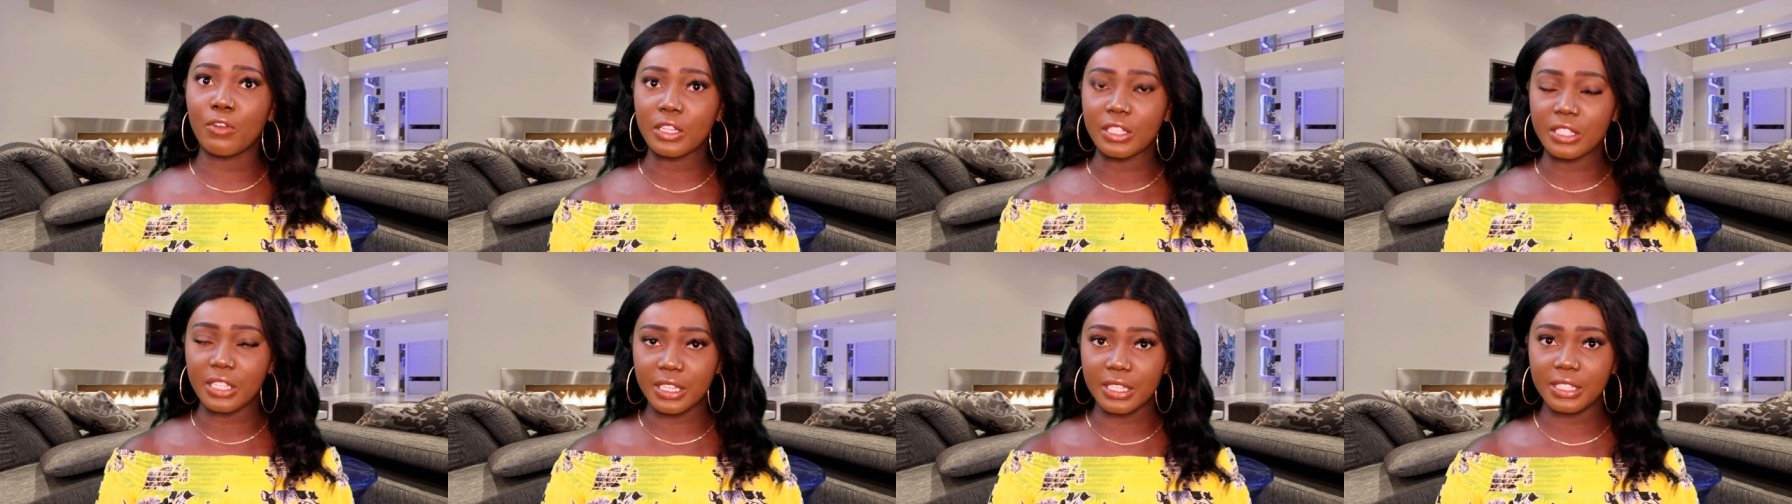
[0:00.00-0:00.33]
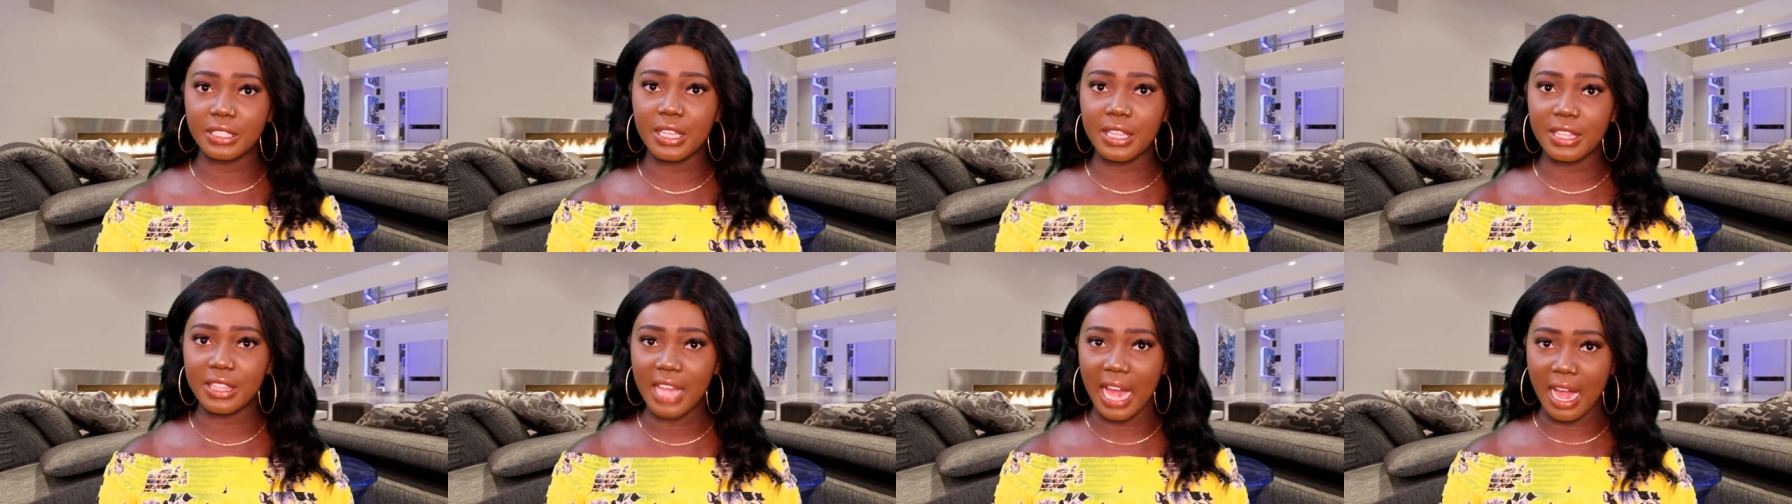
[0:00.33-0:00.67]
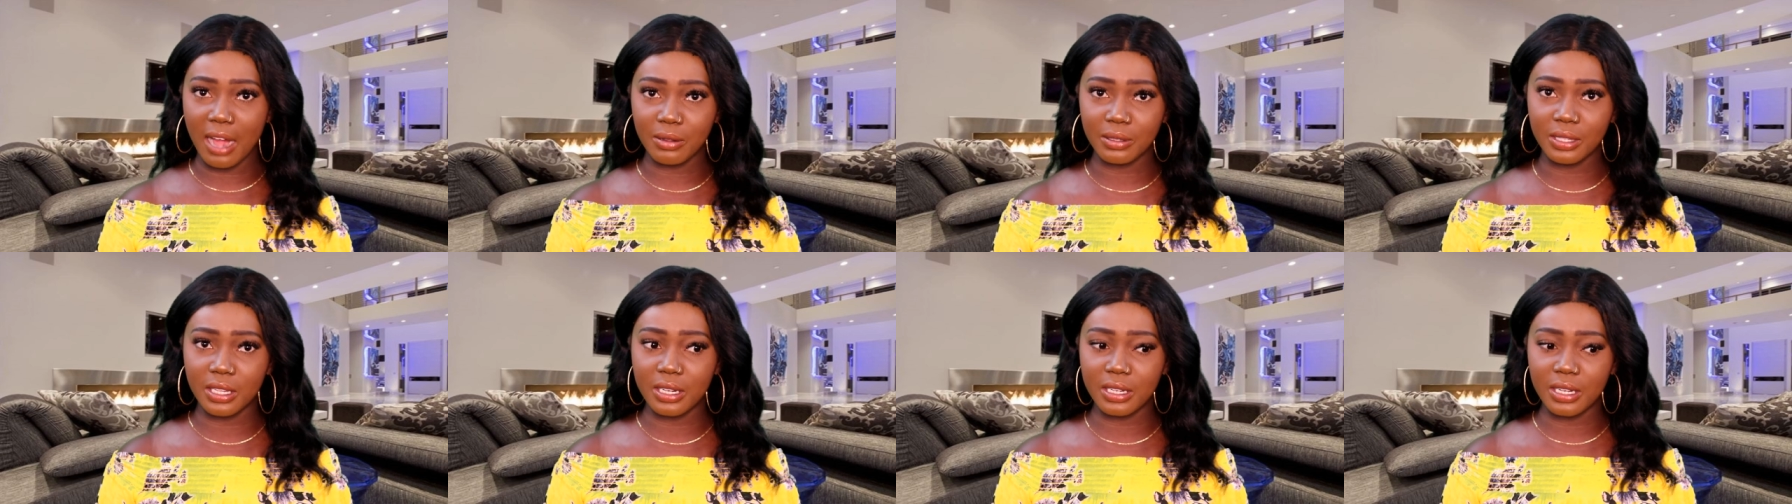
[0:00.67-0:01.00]
for sixty
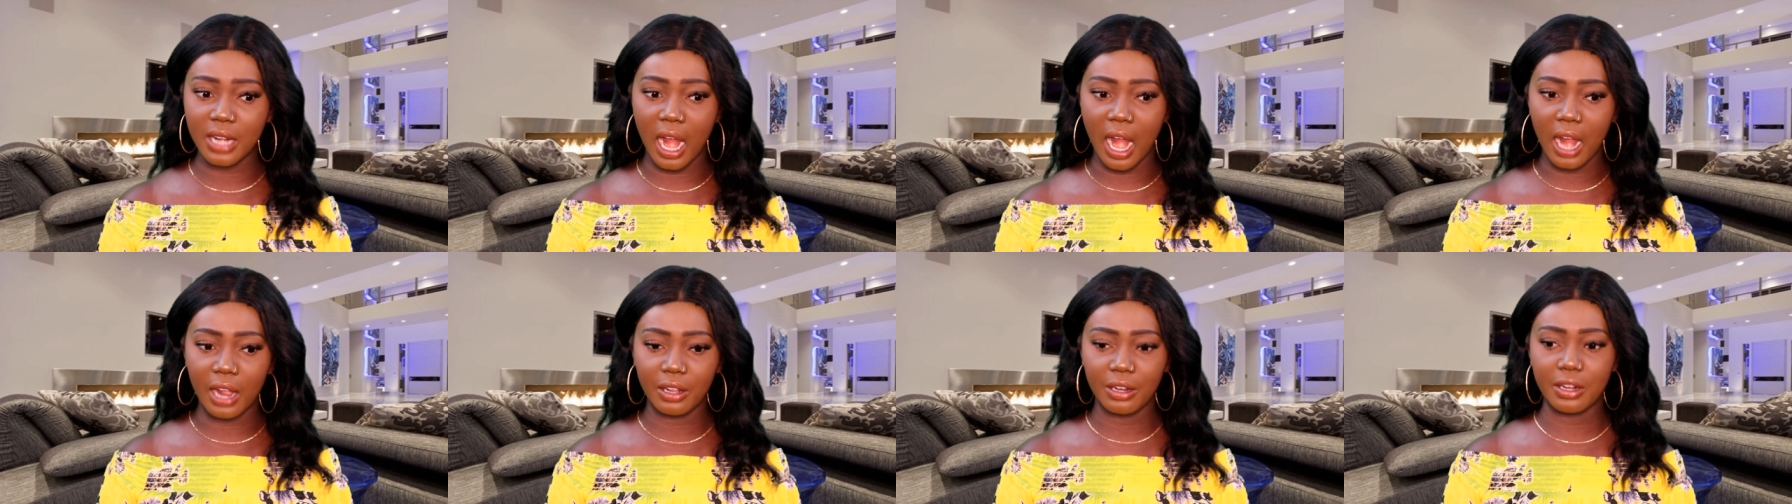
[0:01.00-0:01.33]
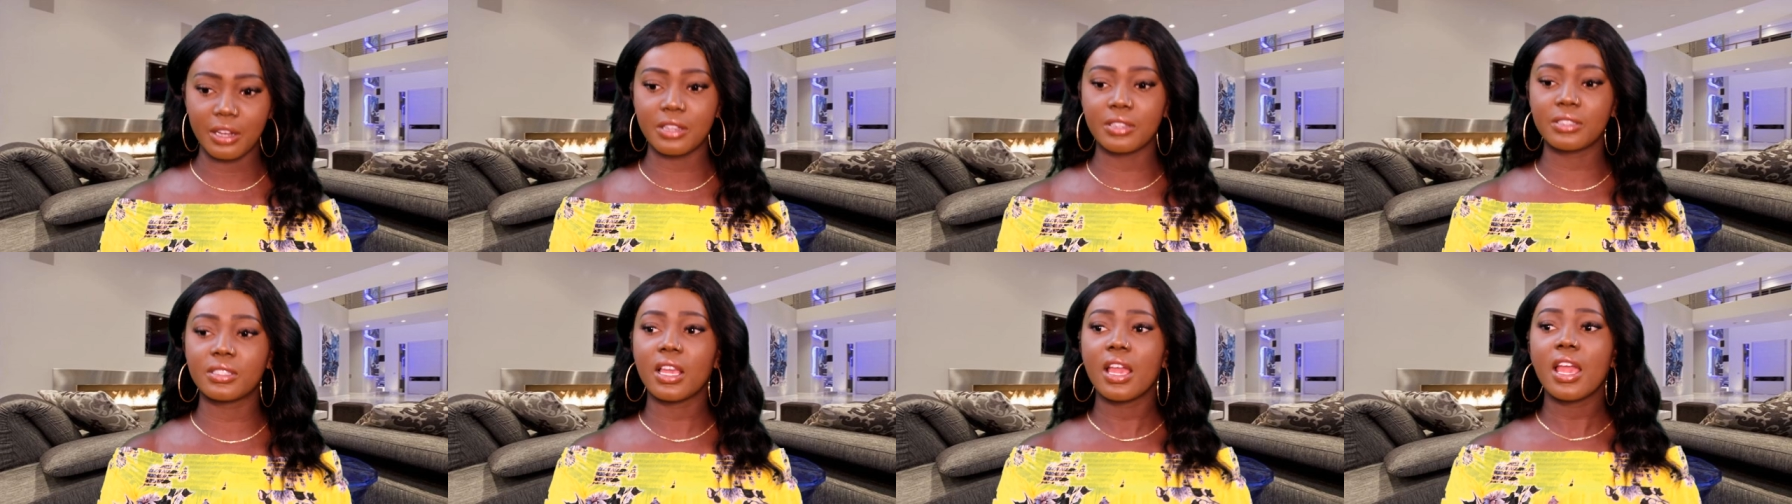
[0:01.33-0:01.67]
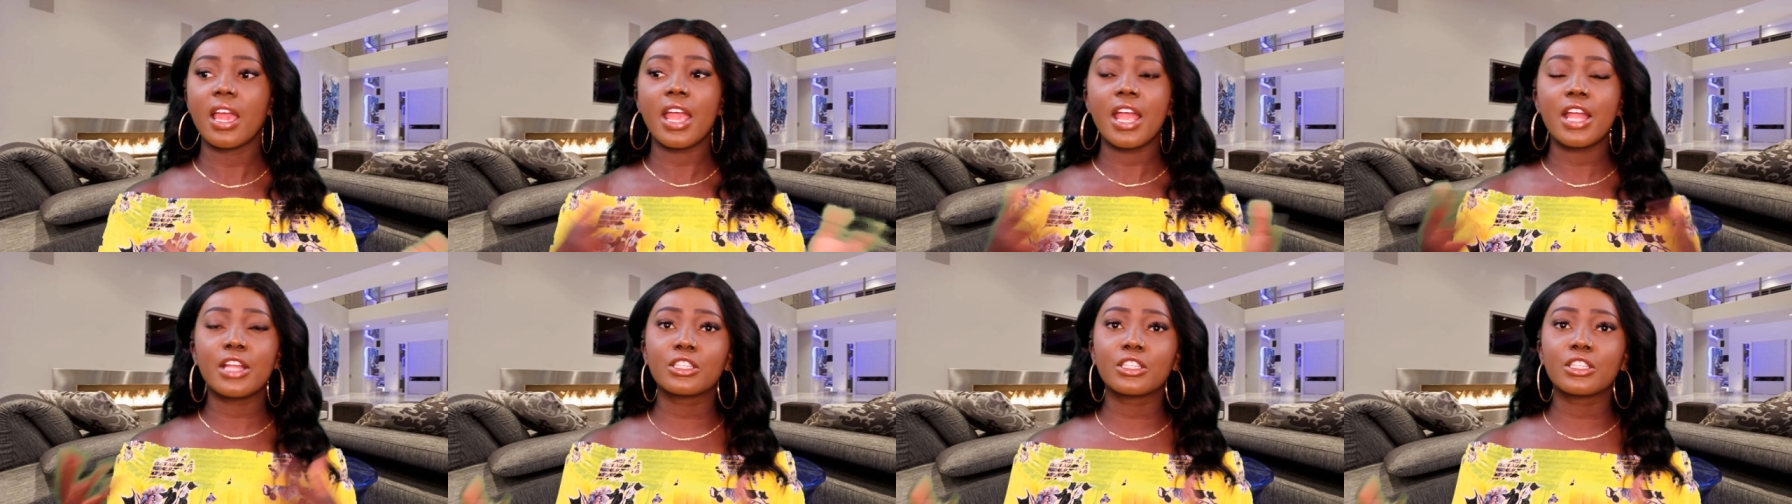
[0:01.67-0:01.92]
thousand dollars